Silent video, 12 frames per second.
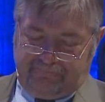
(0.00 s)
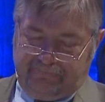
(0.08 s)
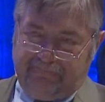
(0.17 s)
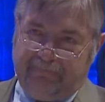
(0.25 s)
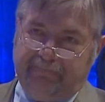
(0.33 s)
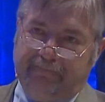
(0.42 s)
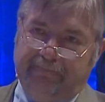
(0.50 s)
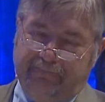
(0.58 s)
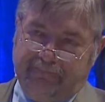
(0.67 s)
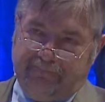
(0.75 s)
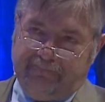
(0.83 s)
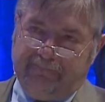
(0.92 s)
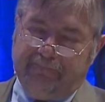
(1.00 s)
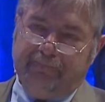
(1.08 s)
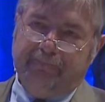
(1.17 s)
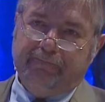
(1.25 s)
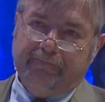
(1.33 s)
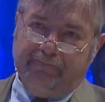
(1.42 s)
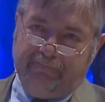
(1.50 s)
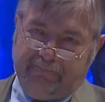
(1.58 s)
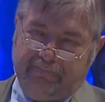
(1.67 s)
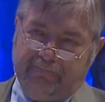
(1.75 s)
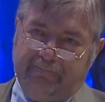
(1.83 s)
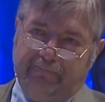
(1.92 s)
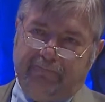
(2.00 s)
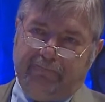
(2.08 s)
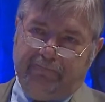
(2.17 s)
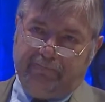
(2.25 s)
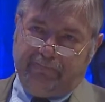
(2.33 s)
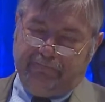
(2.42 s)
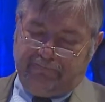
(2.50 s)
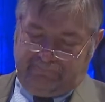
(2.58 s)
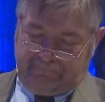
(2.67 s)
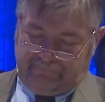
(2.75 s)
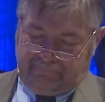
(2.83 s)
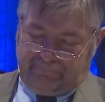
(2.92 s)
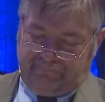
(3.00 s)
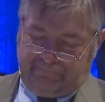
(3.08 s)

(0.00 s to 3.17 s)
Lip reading: aggregators and comparison sites